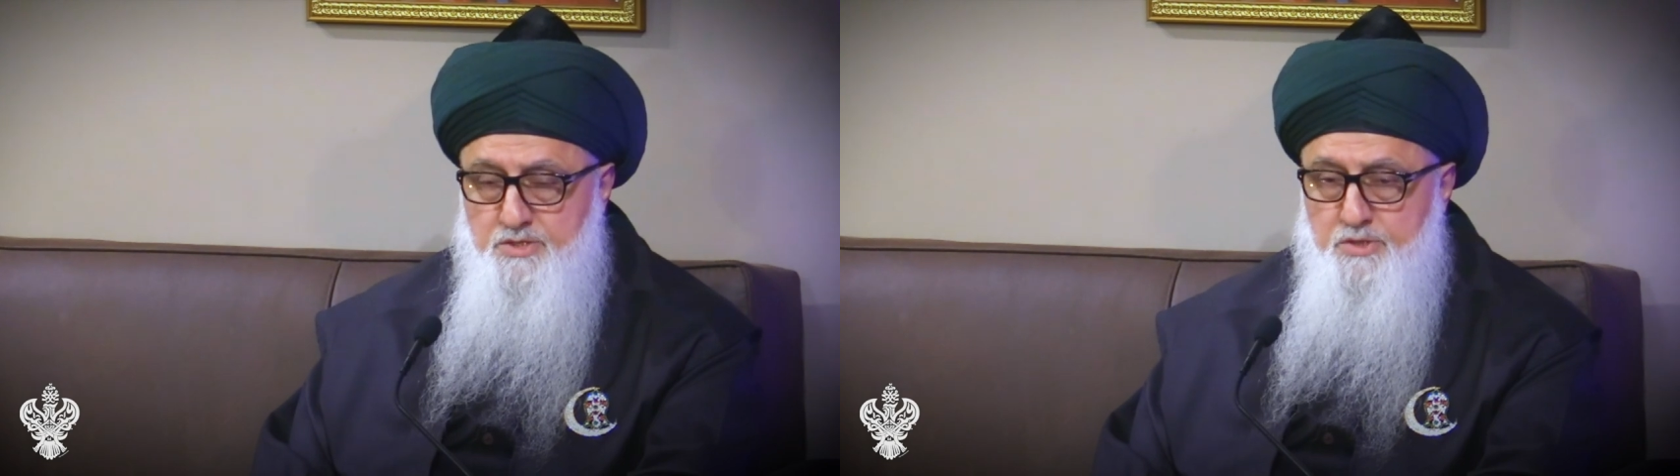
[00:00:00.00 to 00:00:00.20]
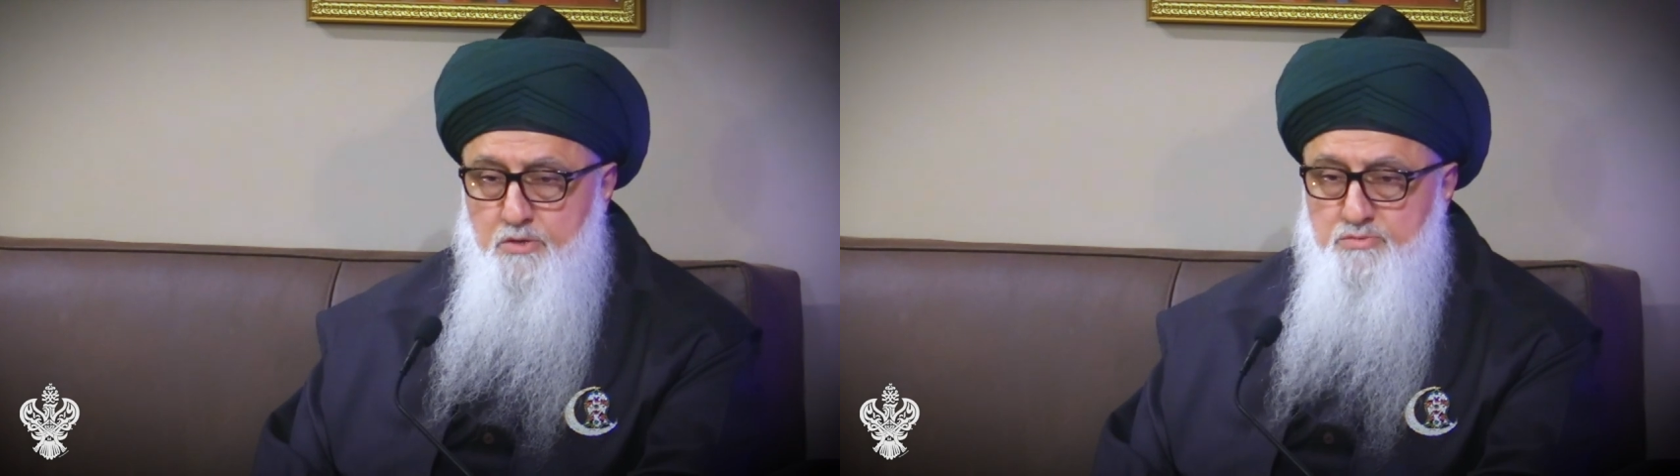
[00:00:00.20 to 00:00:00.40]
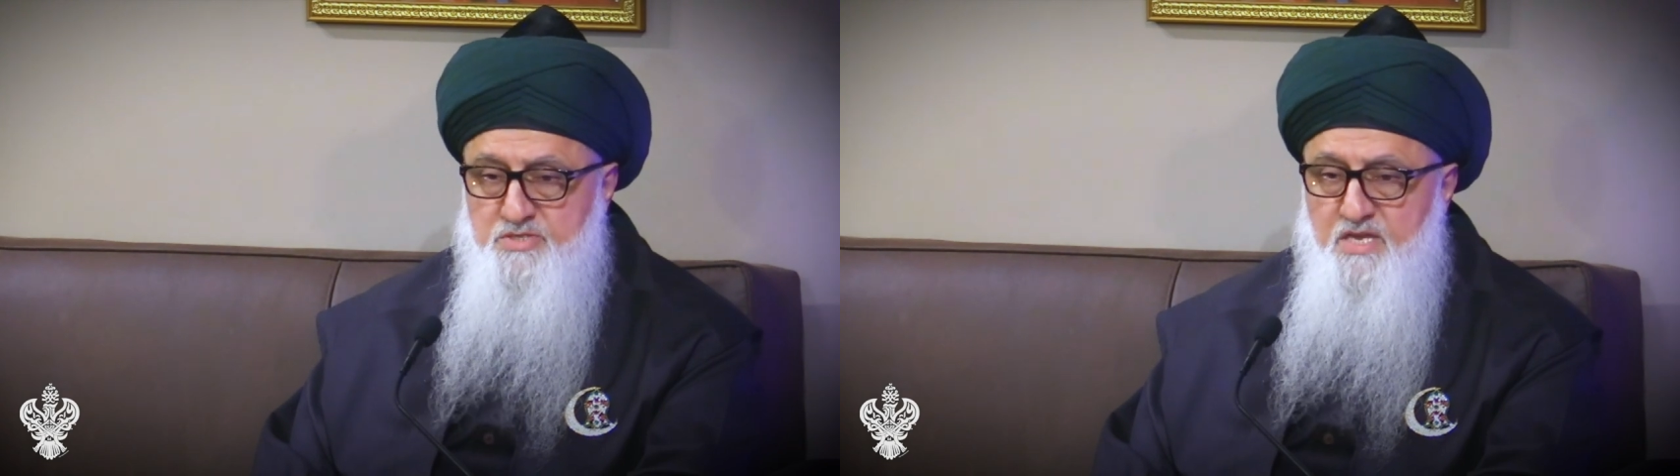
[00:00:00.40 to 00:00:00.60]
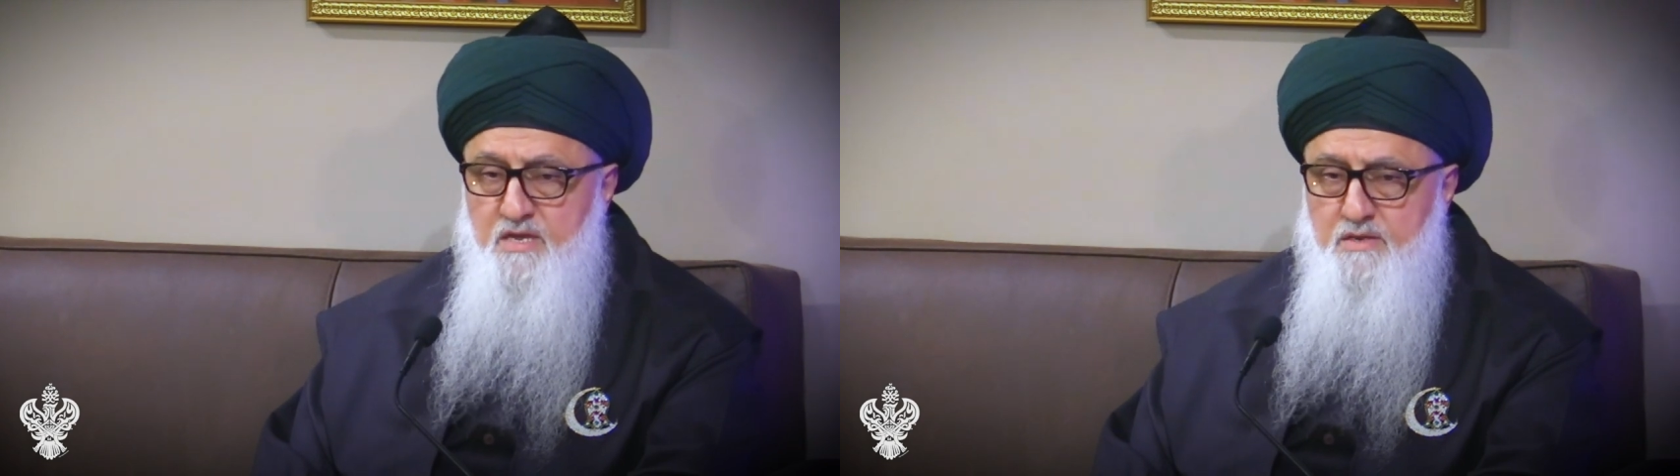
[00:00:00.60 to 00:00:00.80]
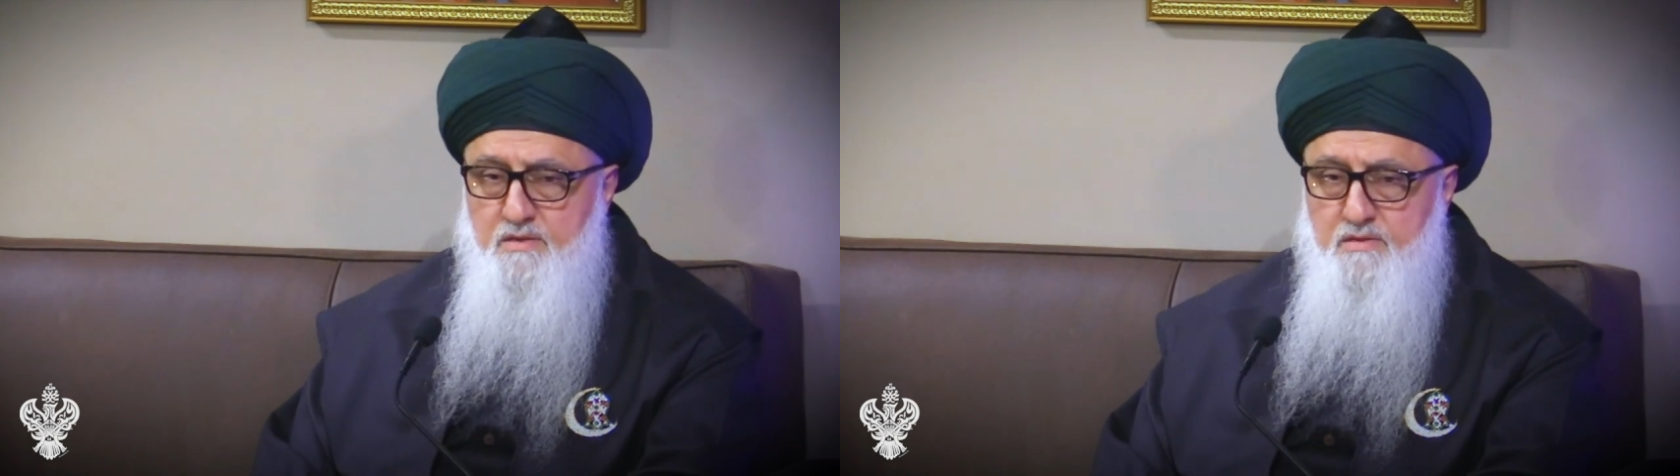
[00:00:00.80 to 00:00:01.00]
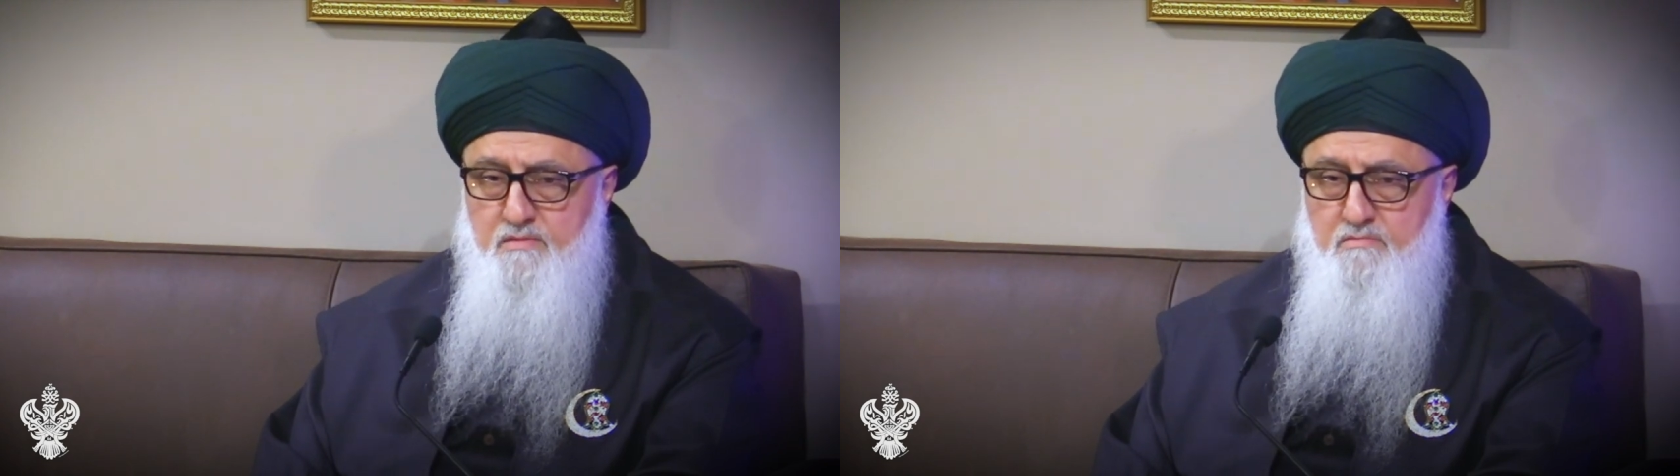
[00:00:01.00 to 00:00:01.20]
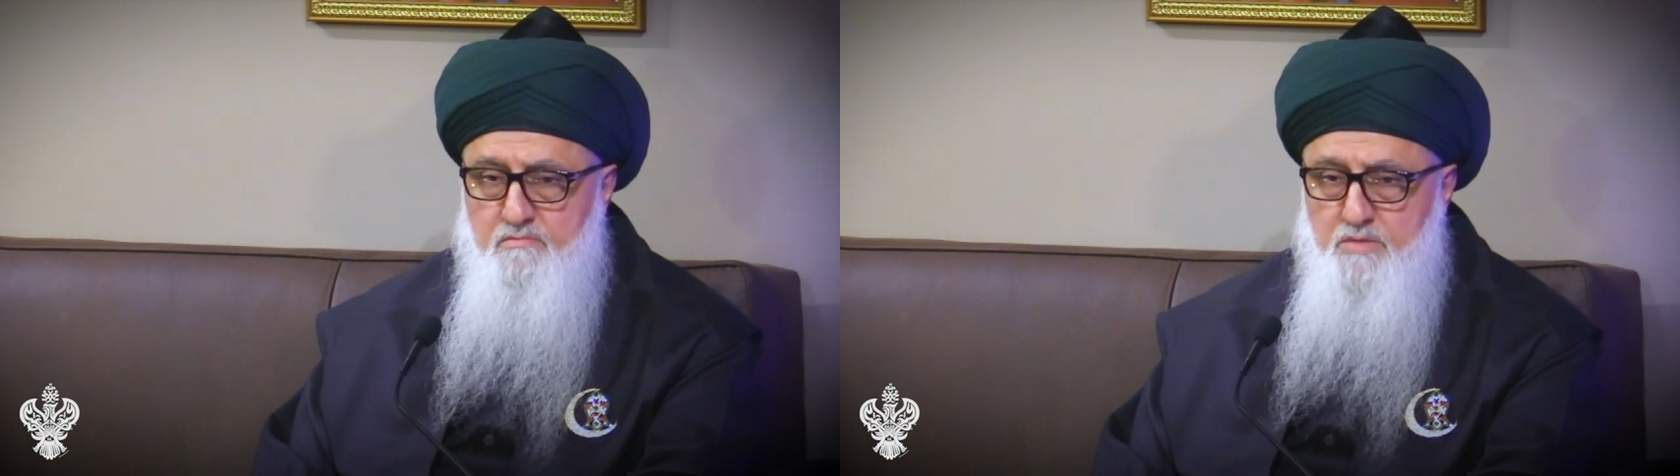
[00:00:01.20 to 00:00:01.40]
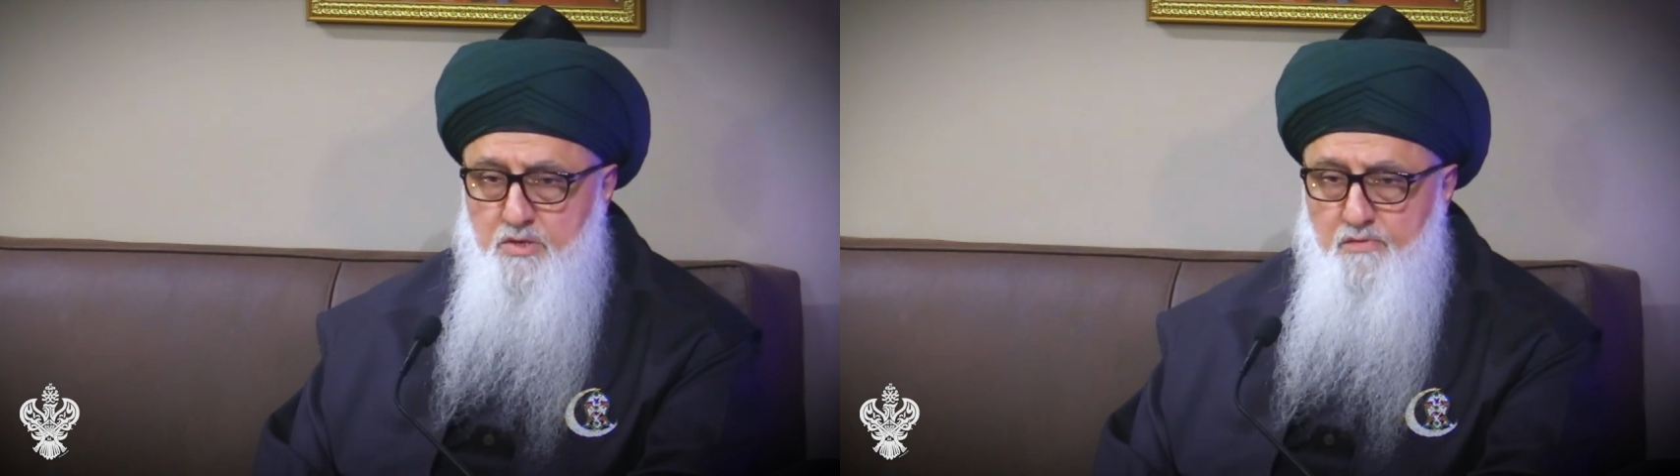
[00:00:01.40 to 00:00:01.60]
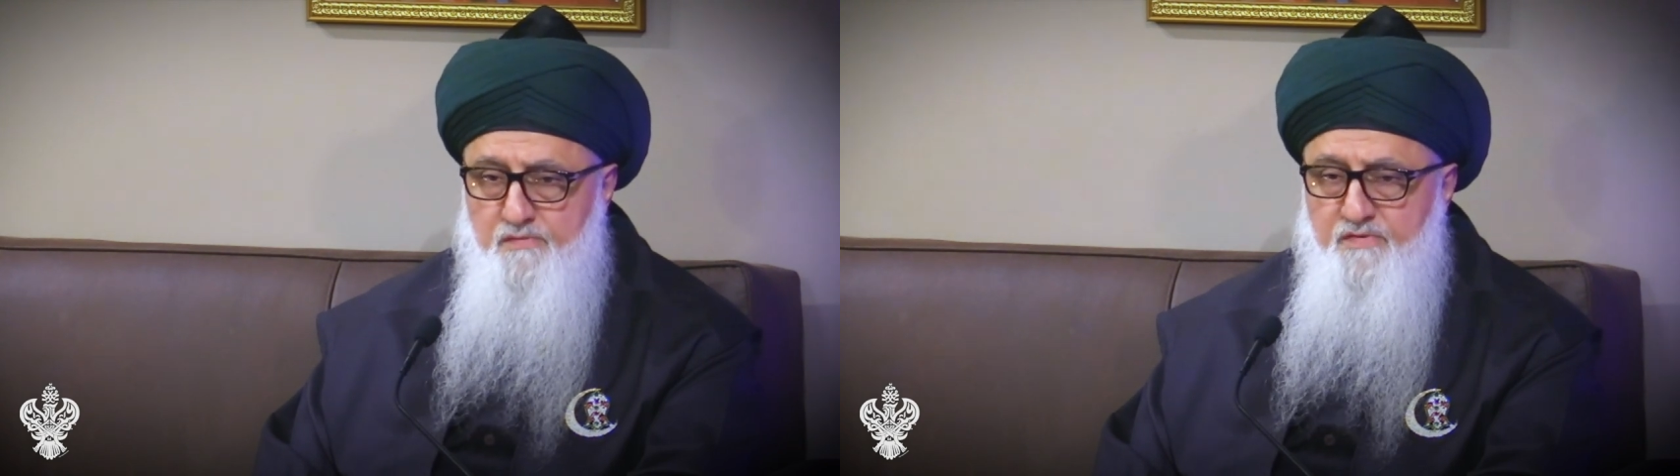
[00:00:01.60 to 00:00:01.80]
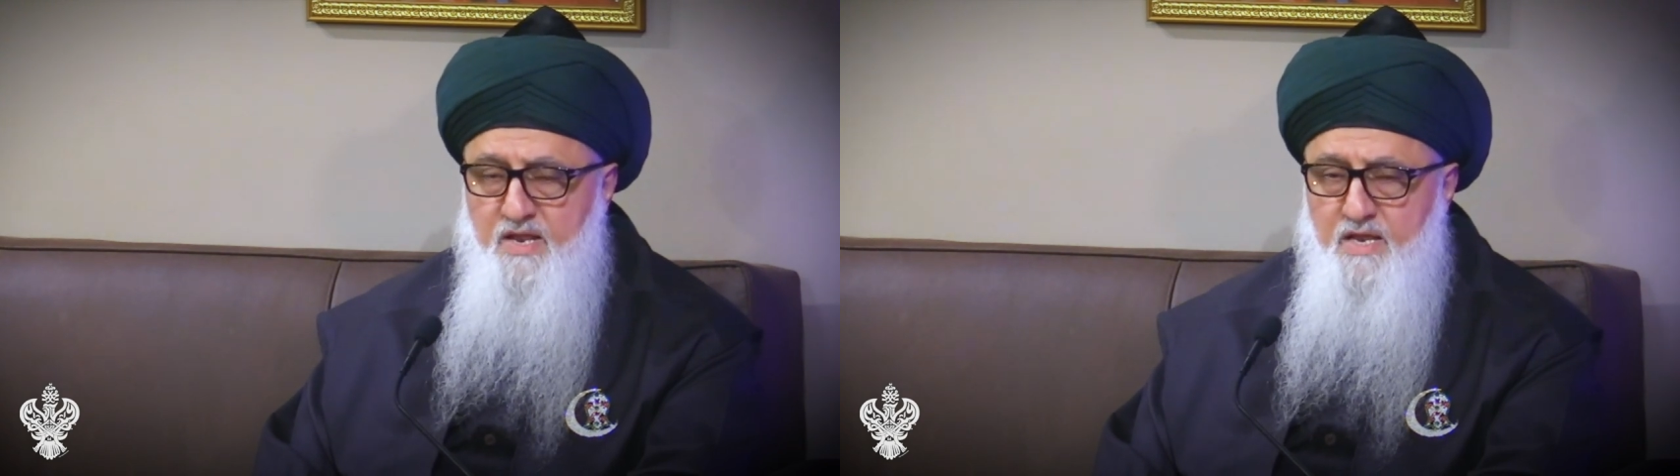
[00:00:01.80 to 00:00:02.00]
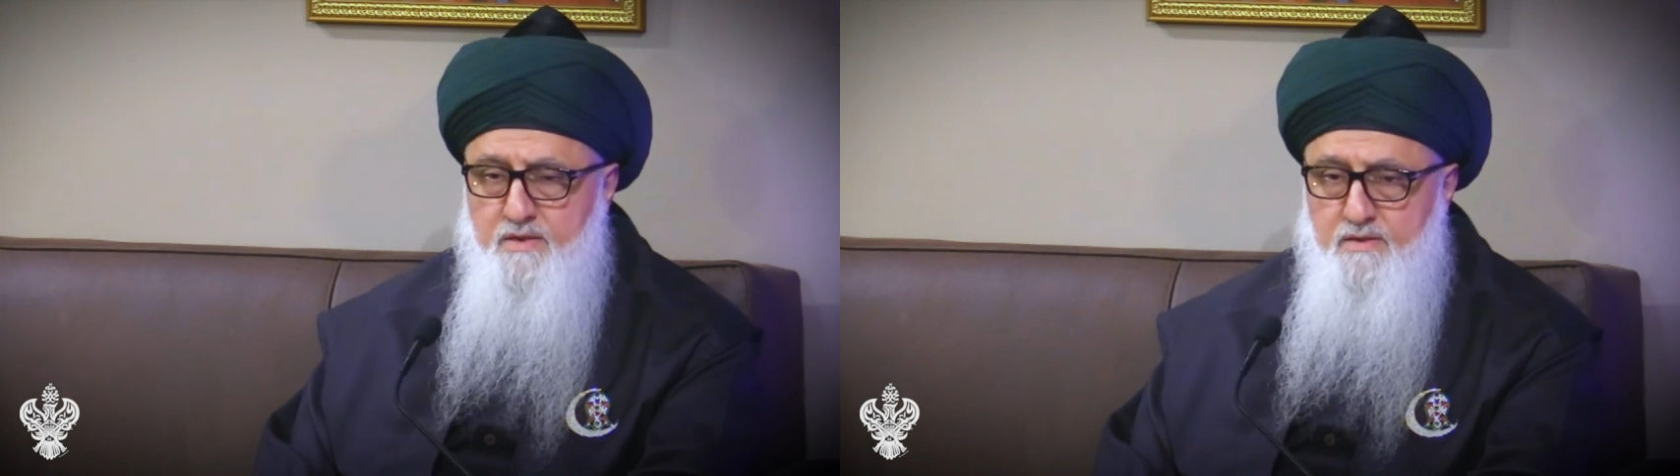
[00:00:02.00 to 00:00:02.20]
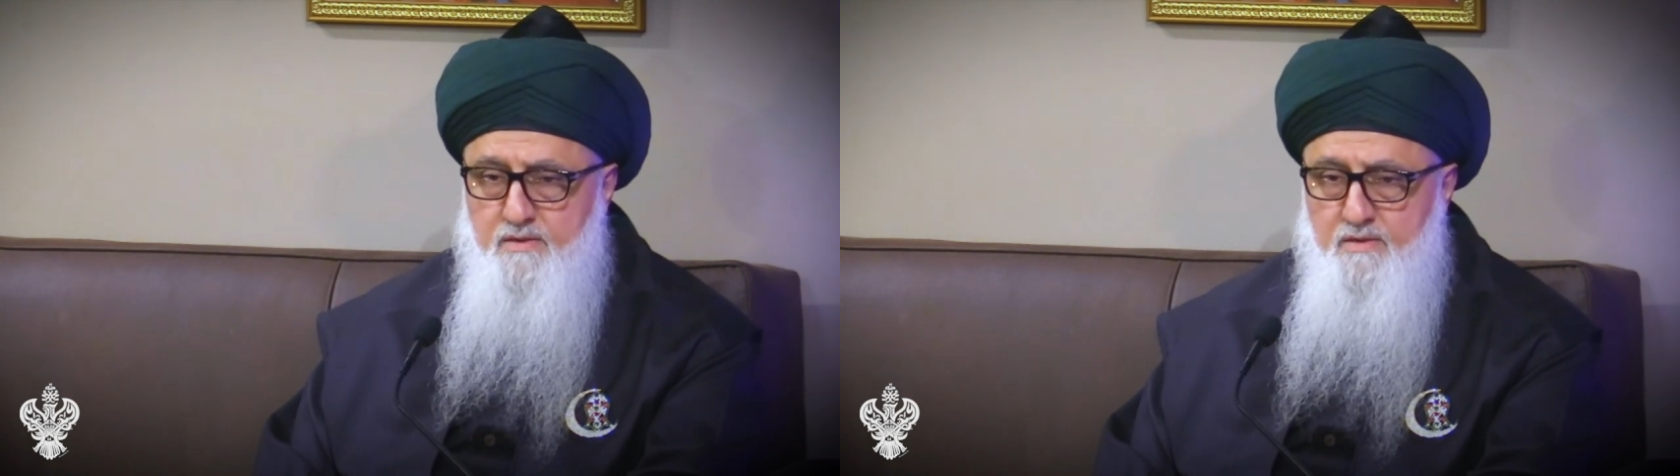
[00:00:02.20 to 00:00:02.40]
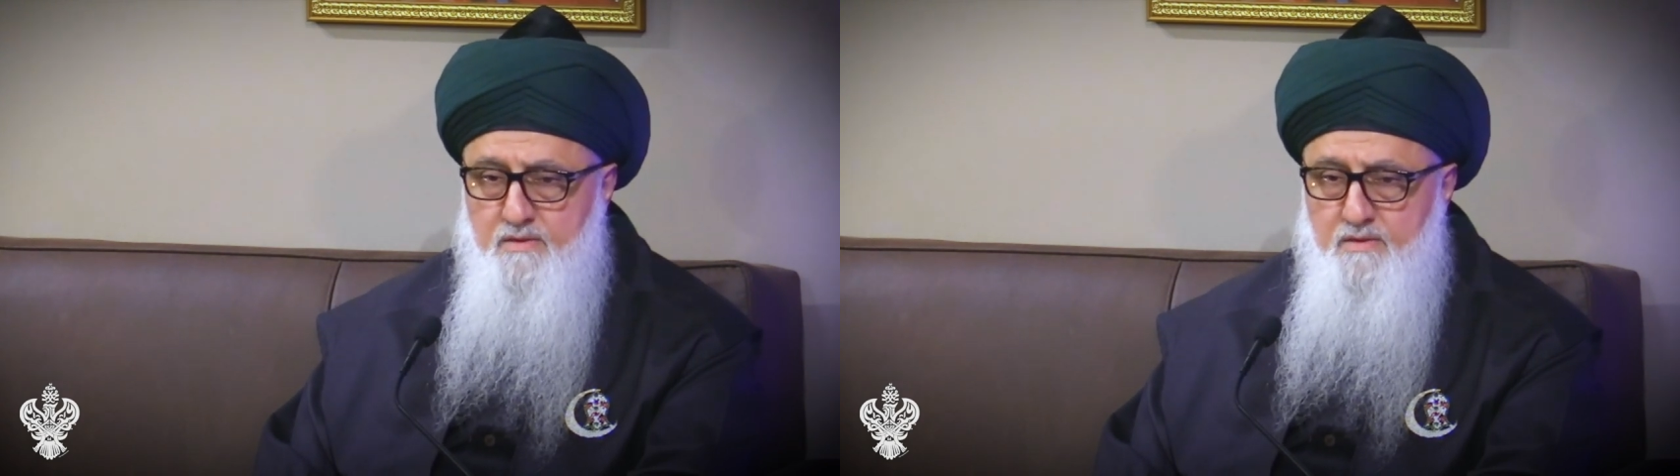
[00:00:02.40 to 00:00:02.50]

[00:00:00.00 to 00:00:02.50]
you don't see it, you don't feel it,